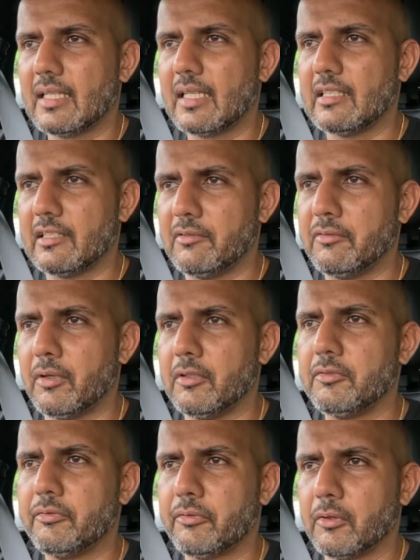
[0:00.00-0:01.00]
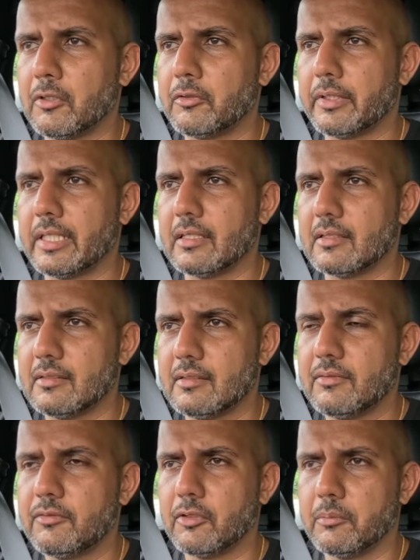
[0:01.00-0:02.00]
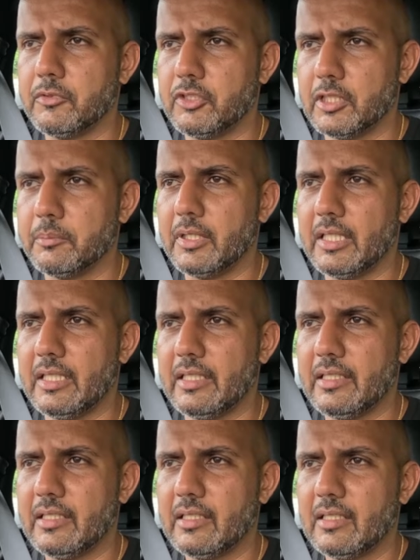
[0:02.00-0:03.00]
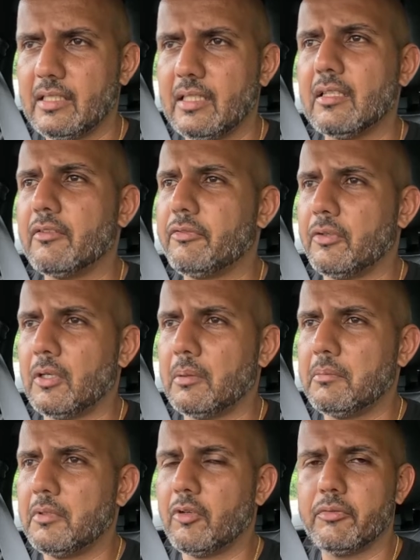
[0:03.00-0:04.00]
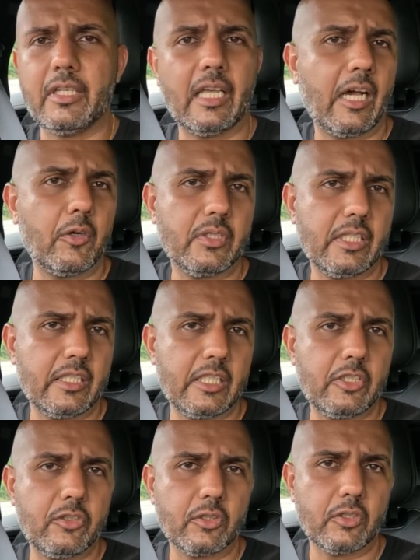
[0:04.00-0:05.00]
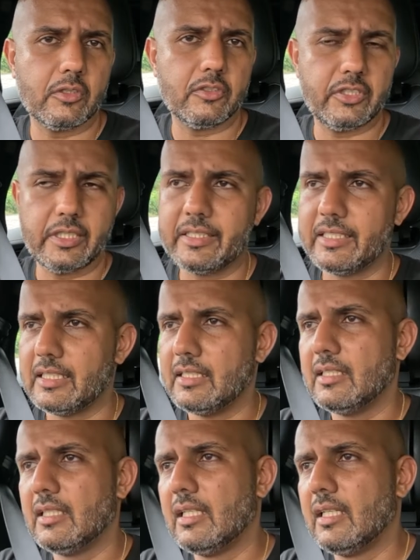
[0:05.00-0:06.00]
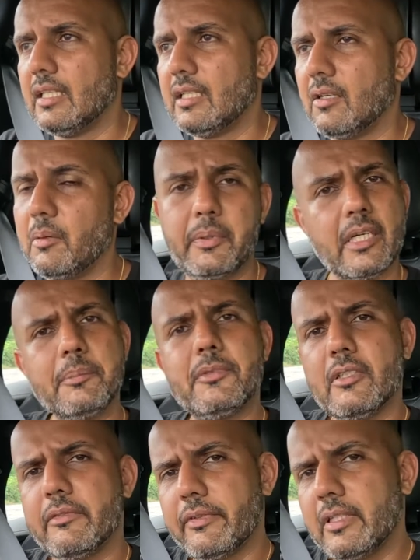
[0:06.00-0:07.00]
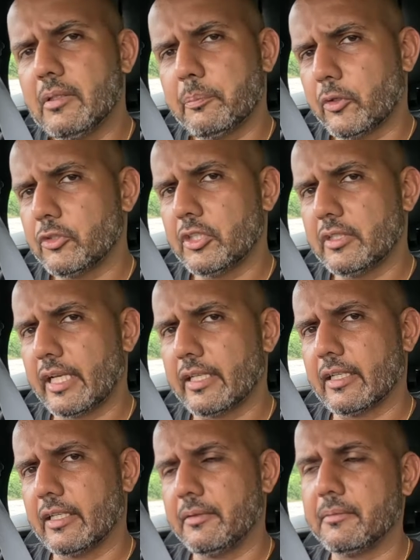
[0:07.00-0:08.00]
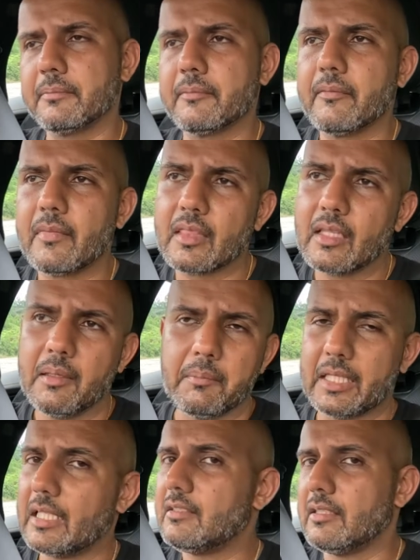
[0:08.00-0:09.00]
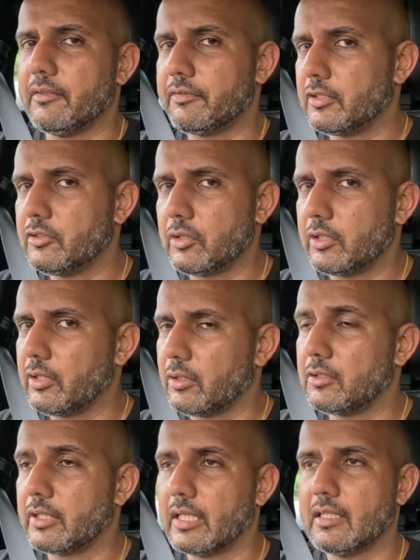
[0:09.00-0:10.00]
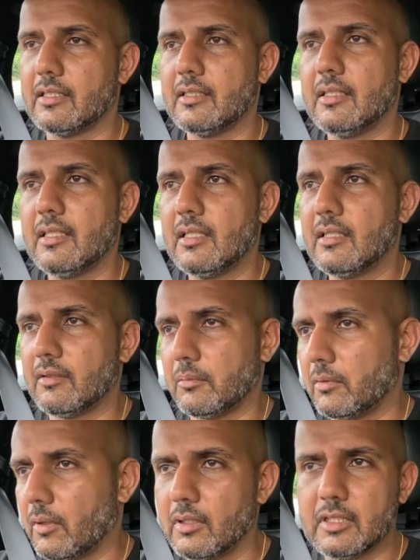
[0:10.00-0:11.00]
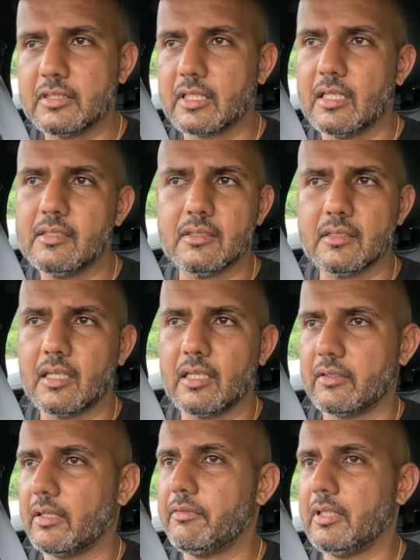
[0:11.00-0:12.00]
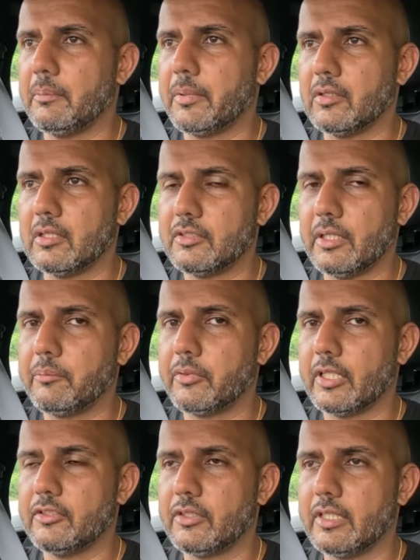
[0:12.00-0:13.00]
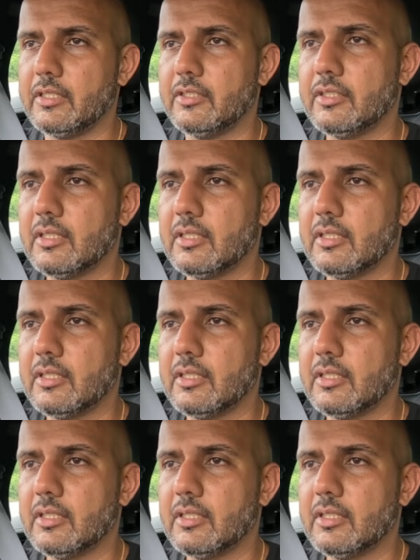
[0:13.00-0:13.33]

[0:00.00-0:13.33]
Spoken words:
And it involves 4 rings from Germany in the form of the Audi e-tron GT, or perhaps even the Porsche Taycan. But that's a different story altogether. All these cars are roughly about the same price range.